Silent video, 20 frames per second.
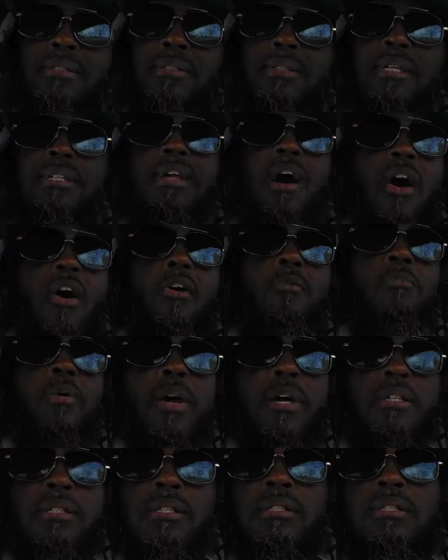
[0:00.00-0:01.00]
Because all
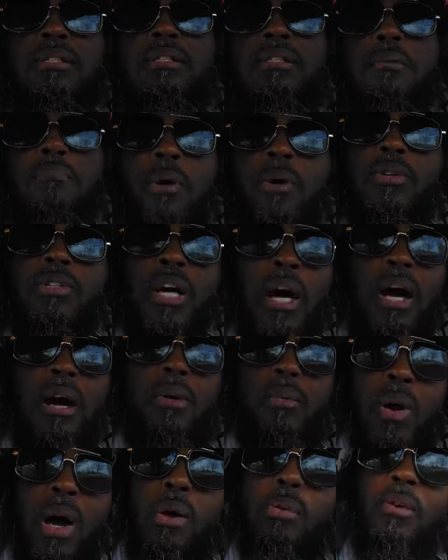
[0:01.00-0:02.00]
praises, the Most High
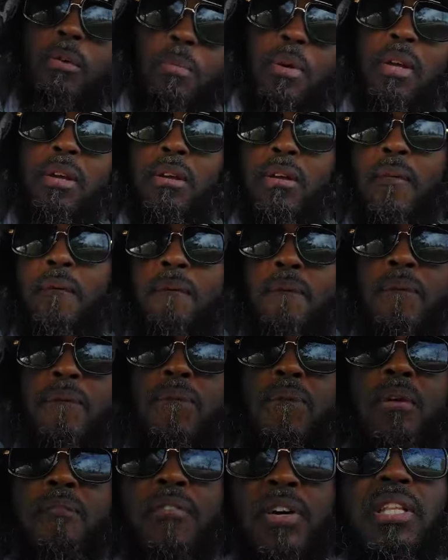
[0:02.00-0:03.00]
rock with me
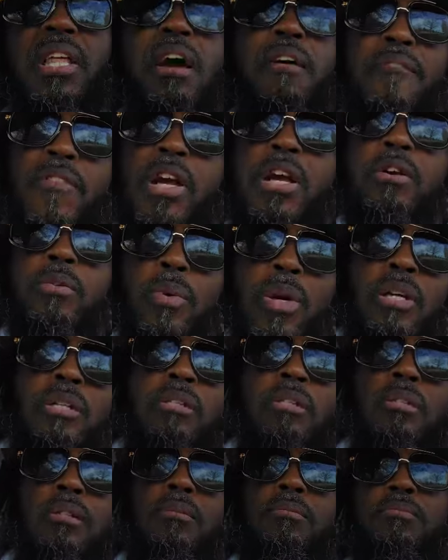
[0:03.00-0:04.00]
for that very
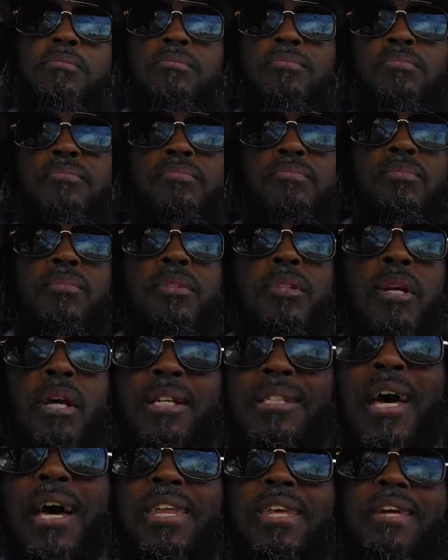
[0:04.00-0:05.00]
reason.
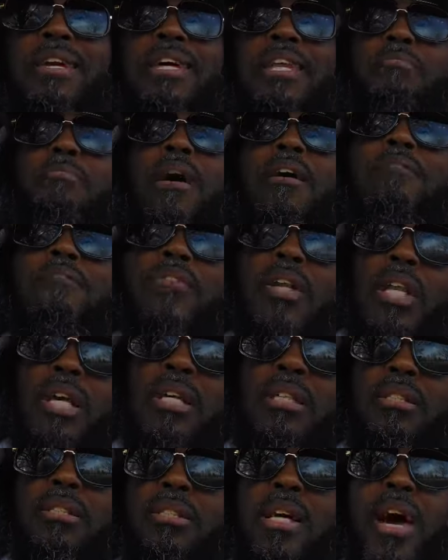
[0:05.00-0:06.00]
Because I didn't get in my
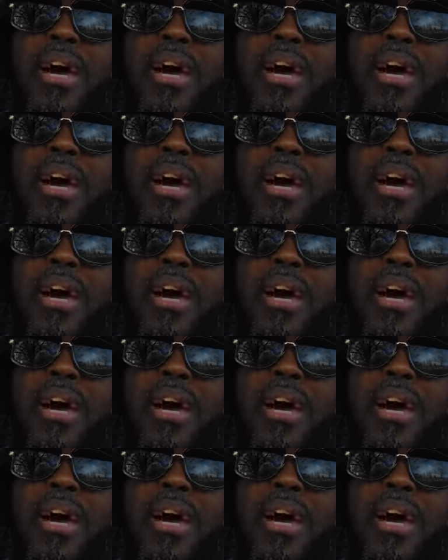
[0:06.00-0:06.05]
flesh.